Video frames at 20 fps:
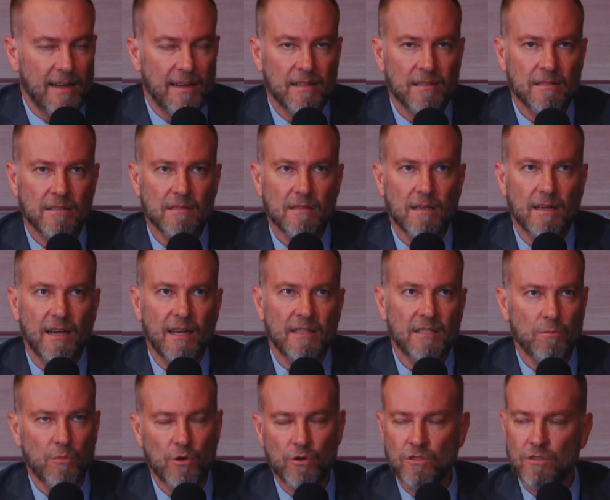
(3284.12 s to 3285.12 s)
And
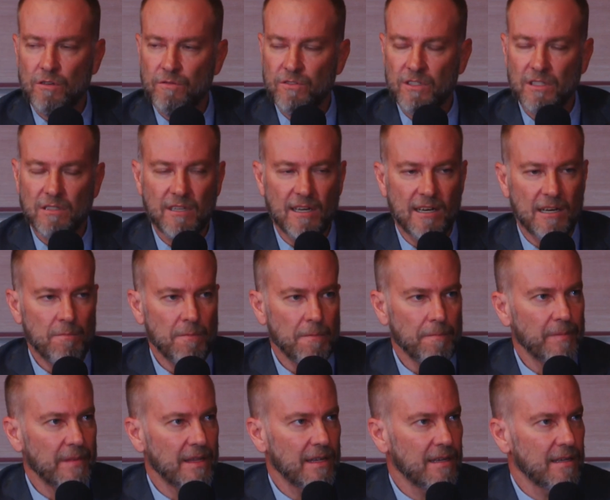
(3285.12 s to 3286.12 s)
at the most of the
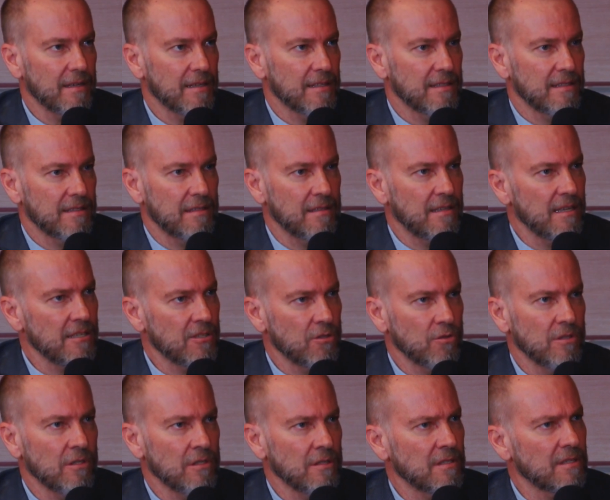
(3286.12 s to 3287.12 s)
time, the
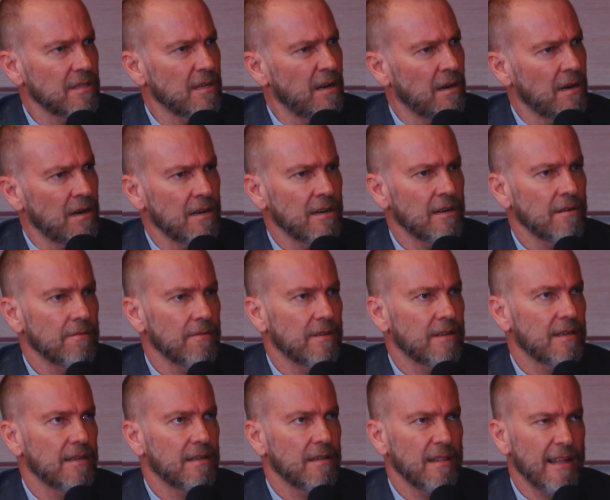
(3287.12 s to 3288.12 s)
students are
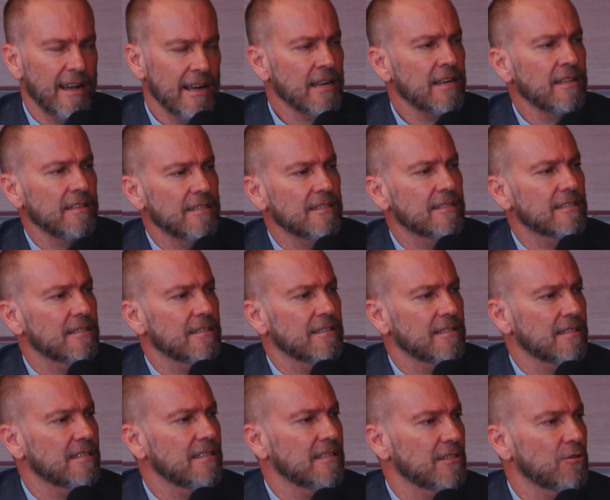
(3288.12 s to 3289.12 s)
liking this
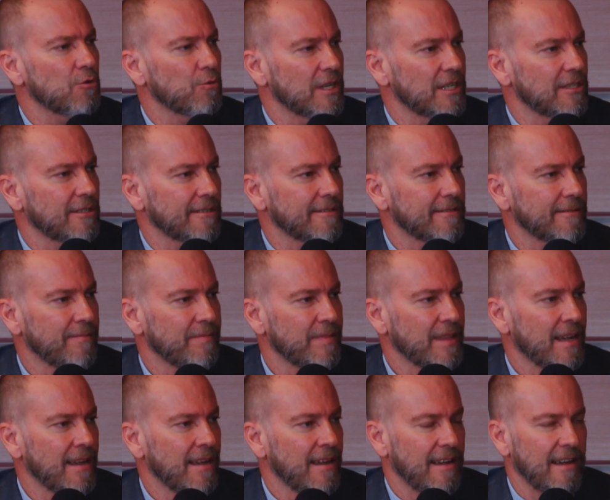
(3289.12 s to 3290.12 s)
situation.
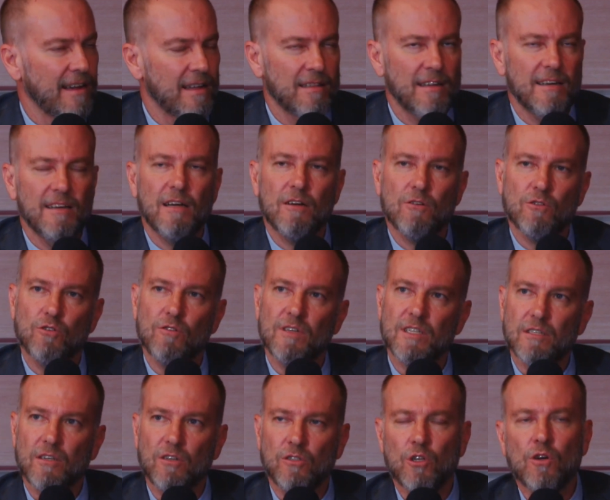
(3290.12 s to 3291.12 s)
And I also
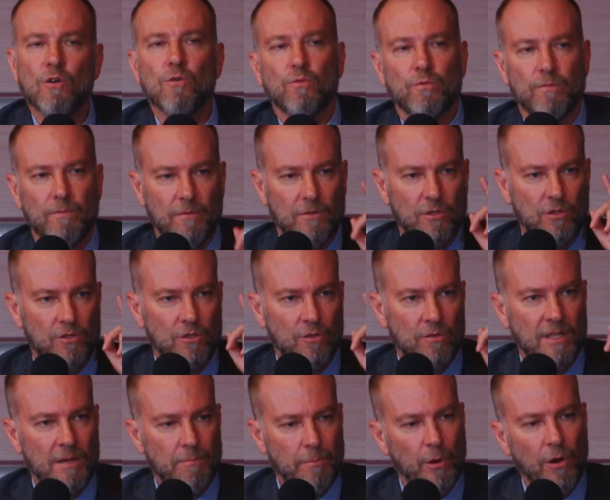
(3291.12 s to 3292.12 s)
ask, so
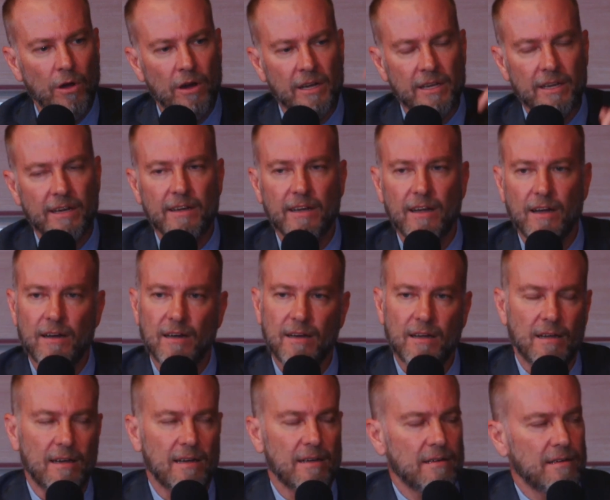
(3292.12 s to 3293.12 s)
to deploy
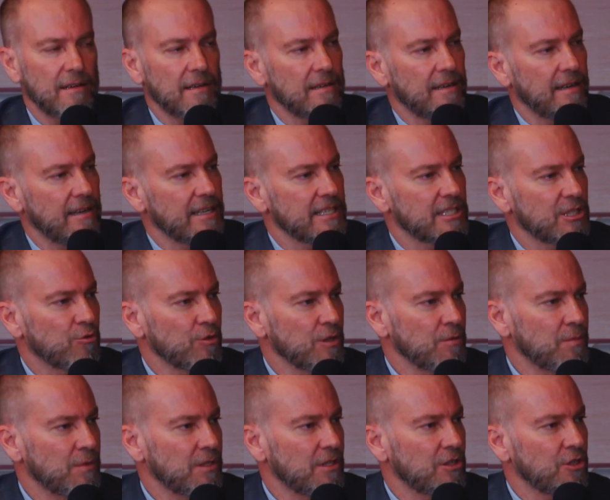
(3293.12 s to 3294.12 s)
a
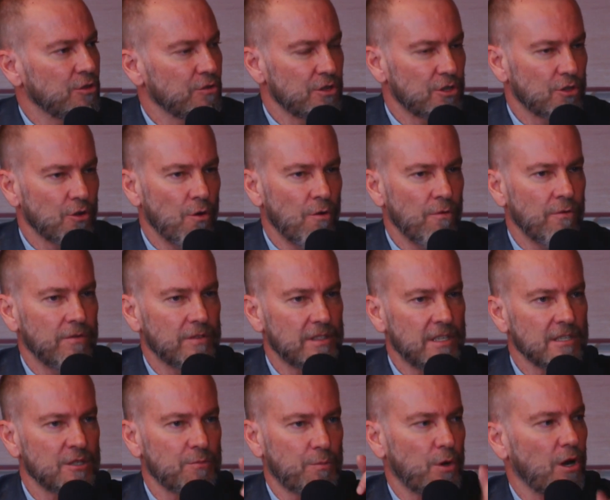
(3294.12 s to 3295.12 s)
script to
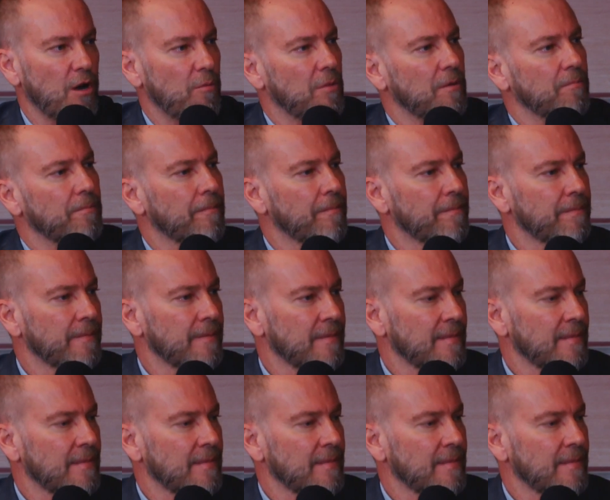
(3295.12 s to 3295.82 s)
solve this problem.